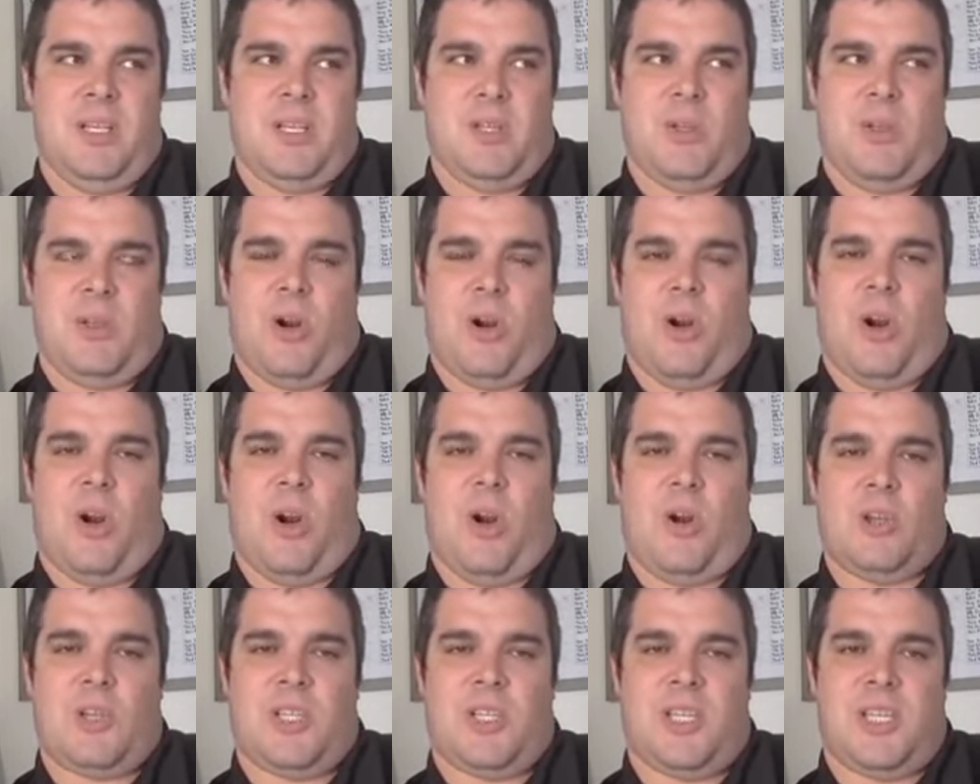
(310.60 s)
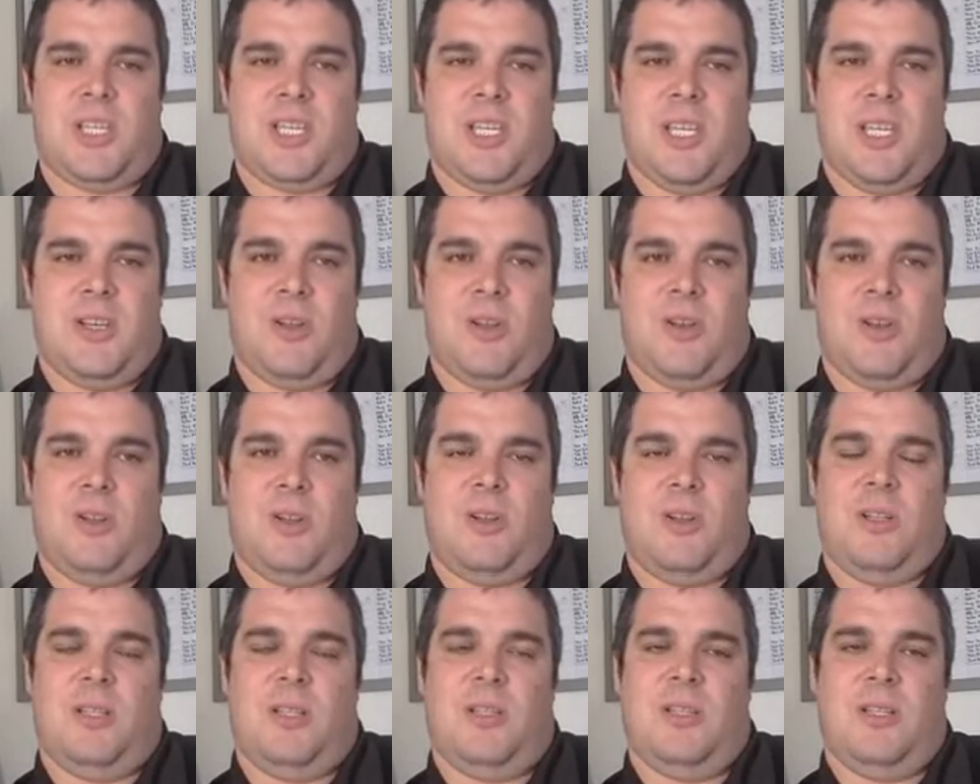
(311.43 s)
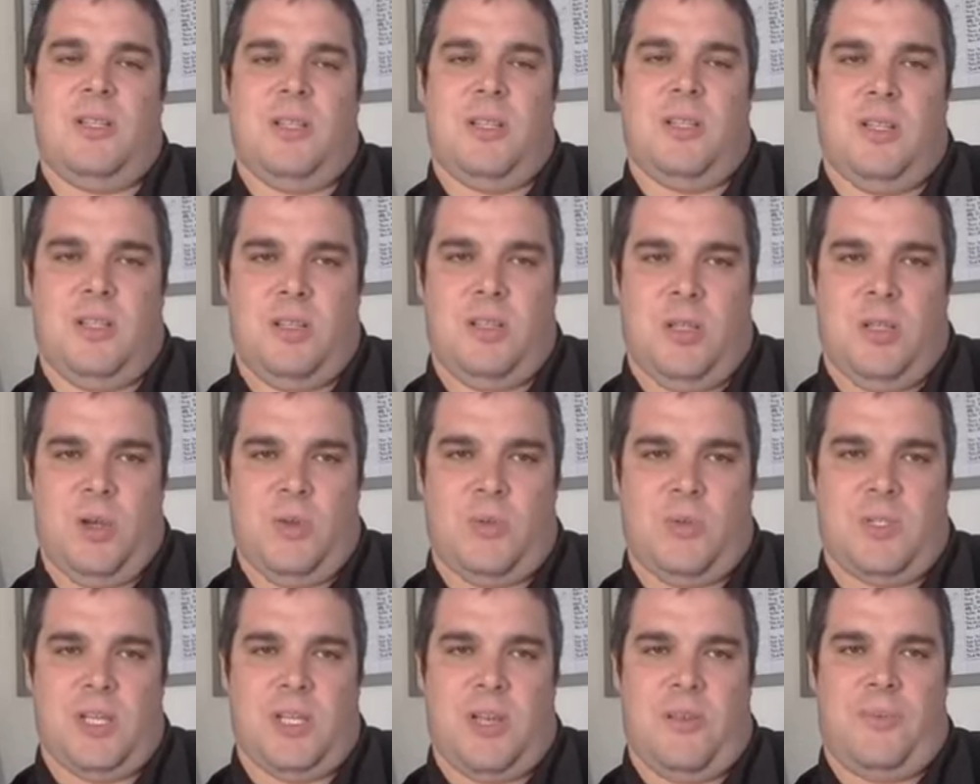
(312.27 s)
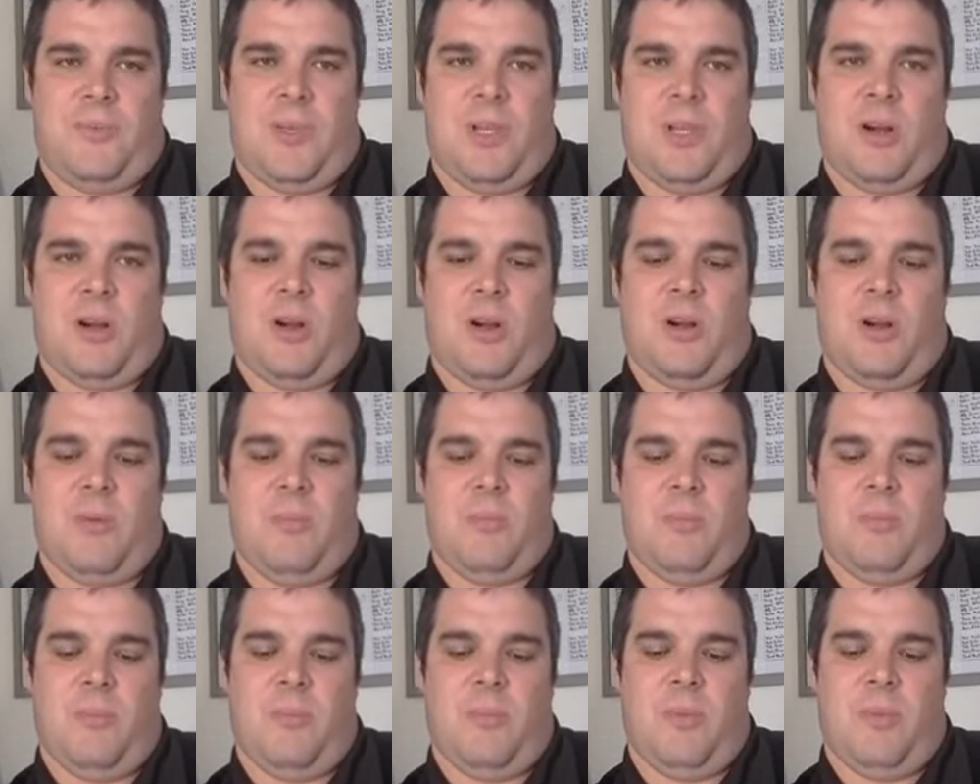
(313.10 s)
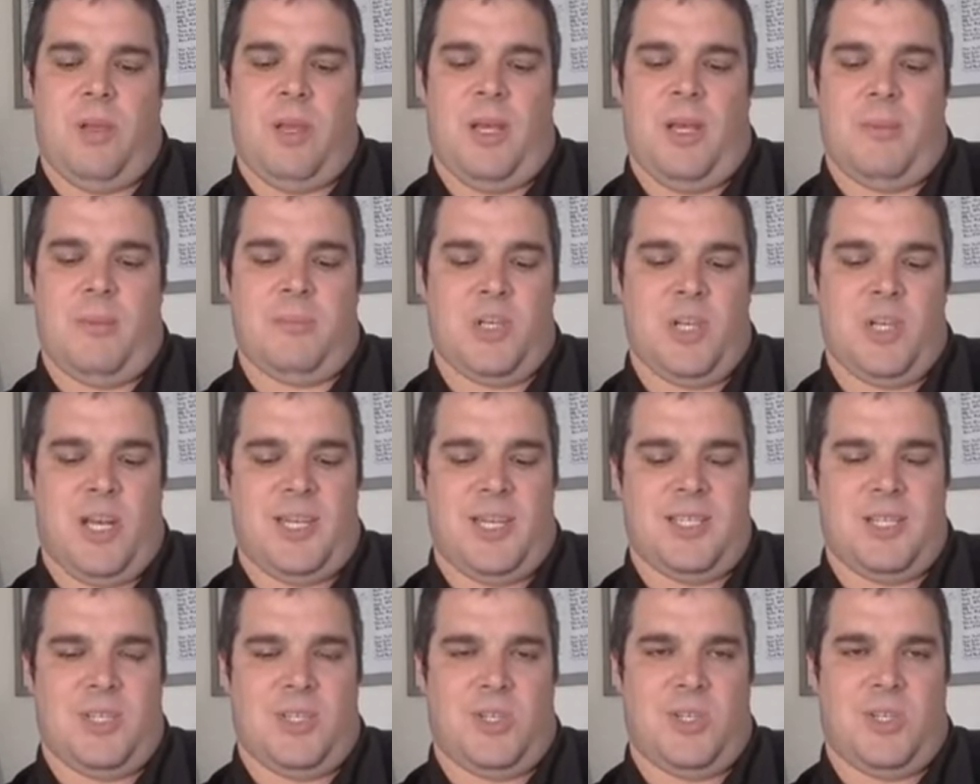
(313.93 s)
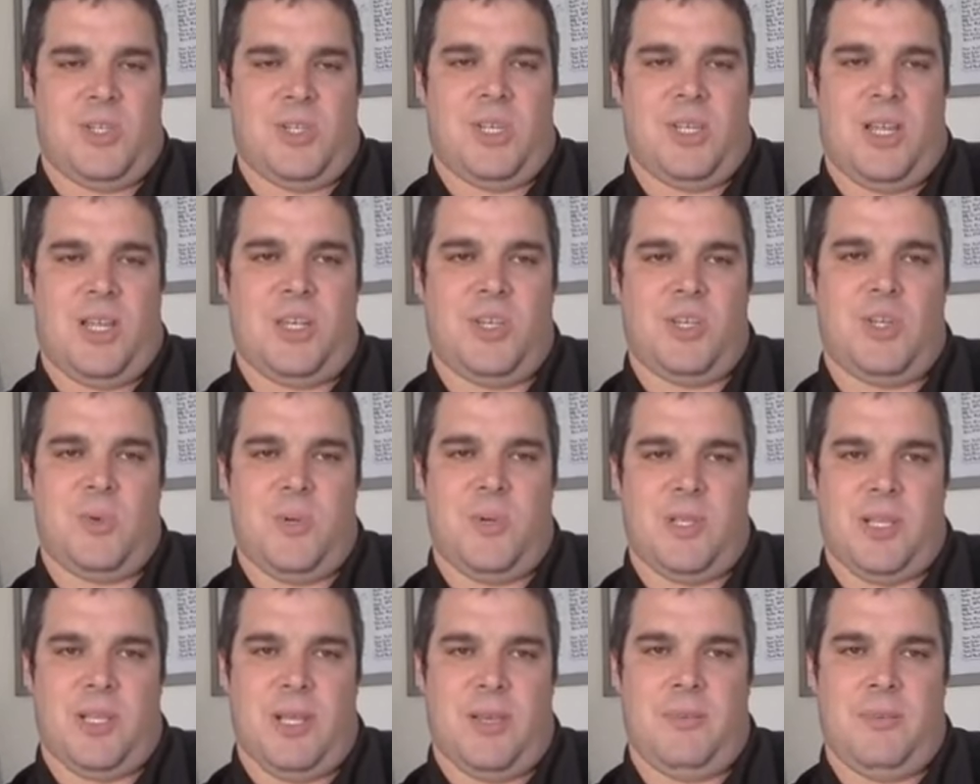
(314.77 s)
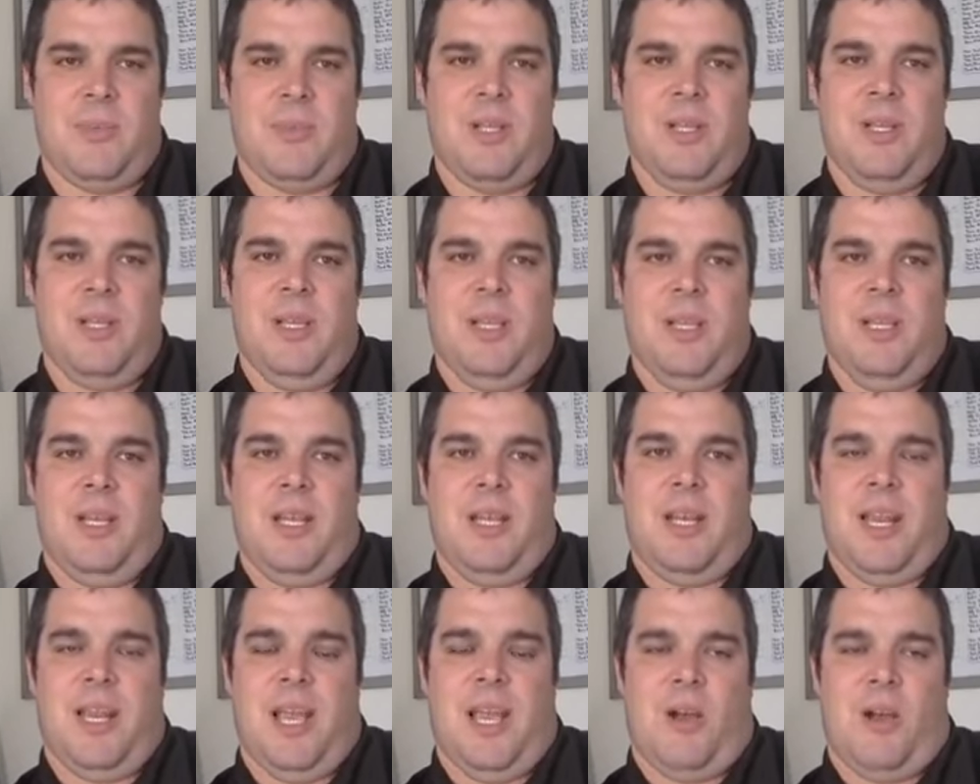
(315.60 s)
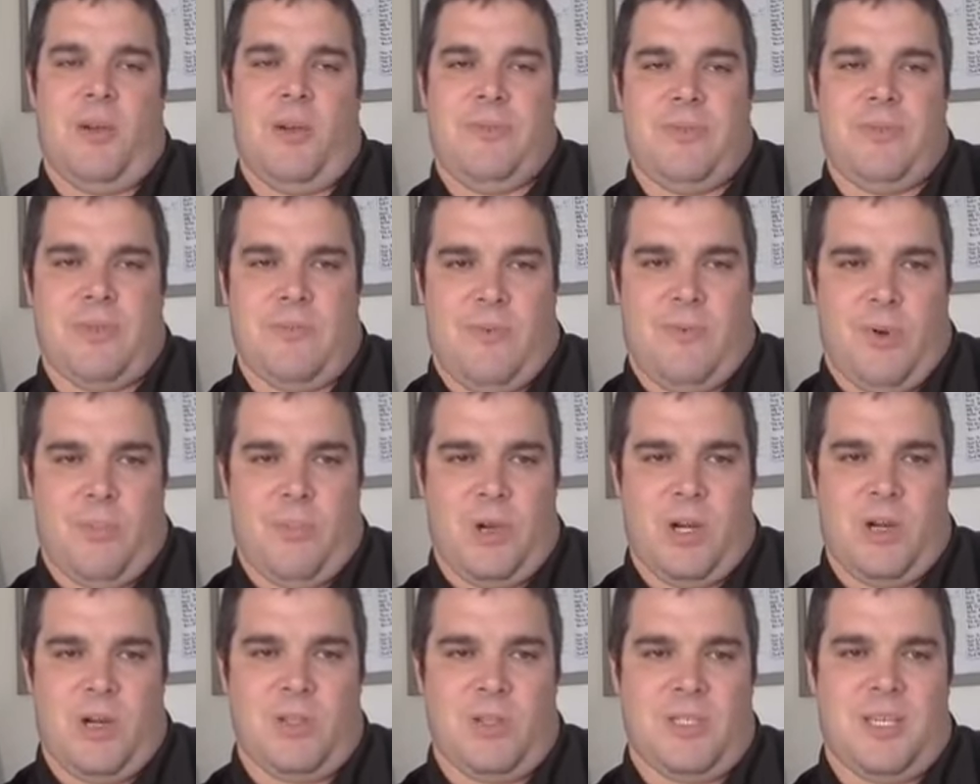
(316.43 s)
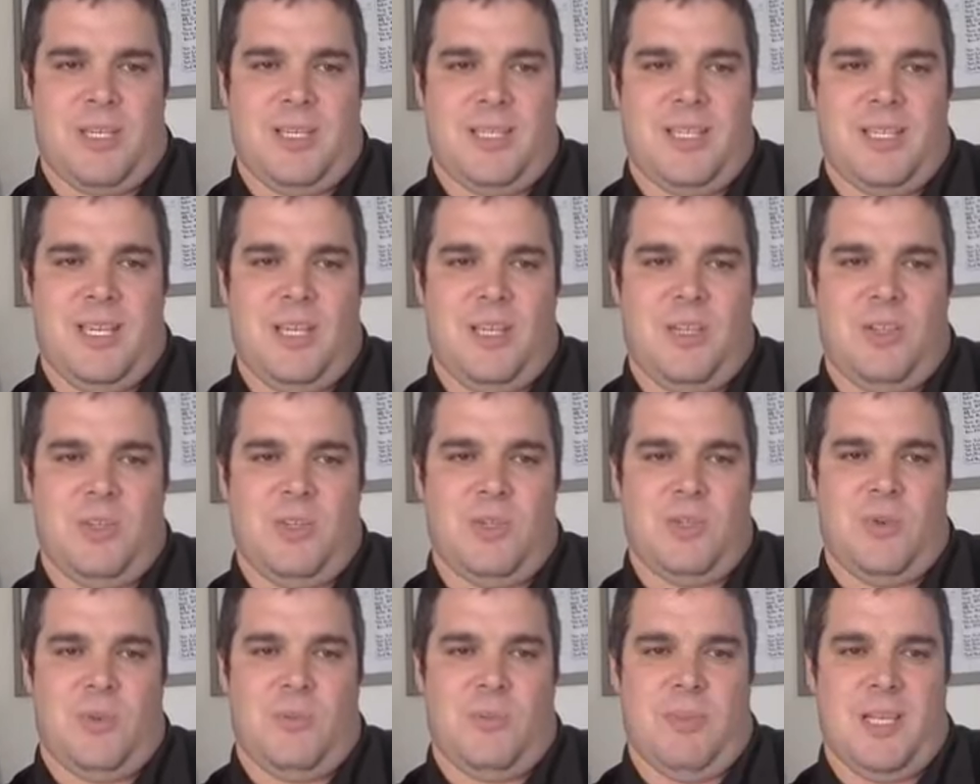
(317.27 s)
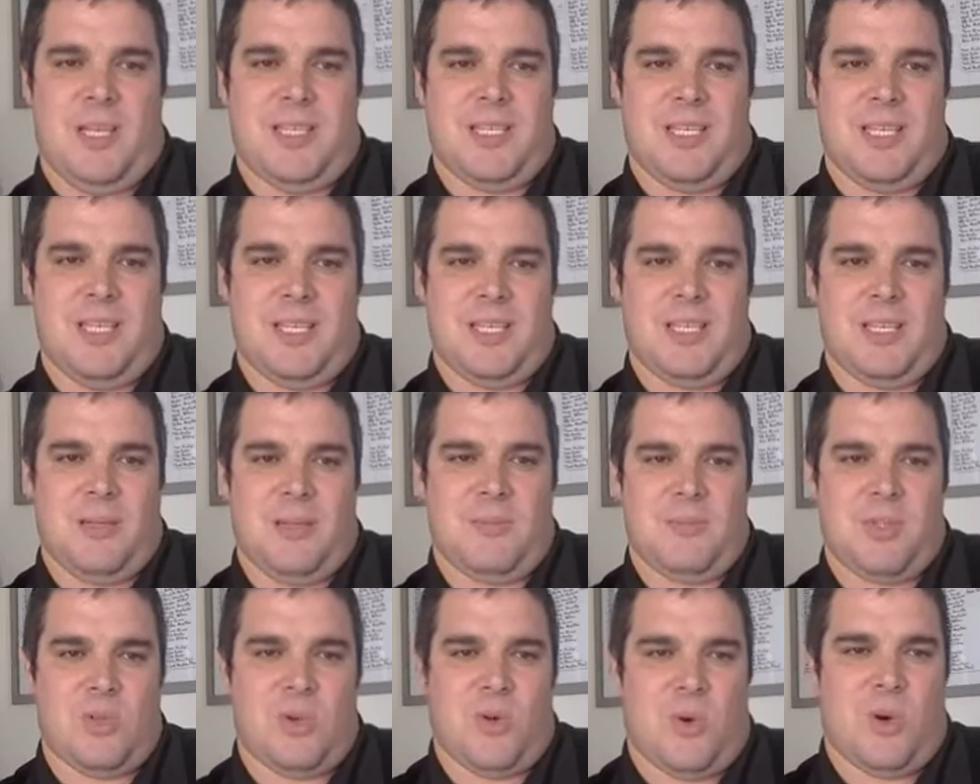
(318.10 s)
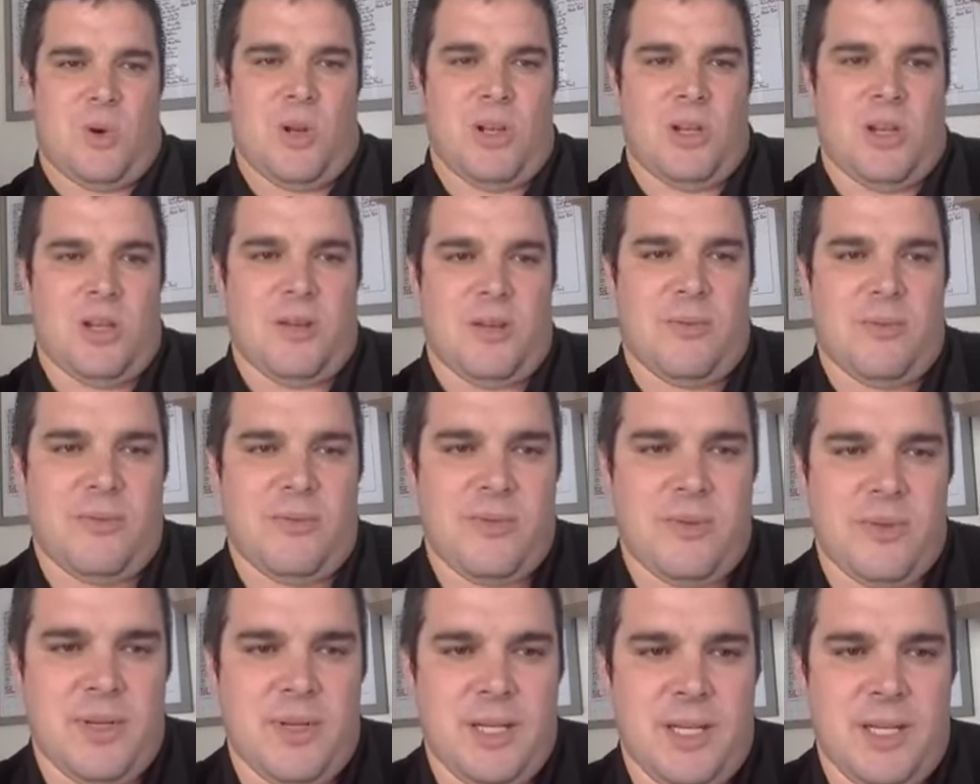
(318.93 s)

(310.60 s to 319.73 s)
So there are still loans out there. Chase is just not doing them. Now, if the forbearance continues, we may see some sort of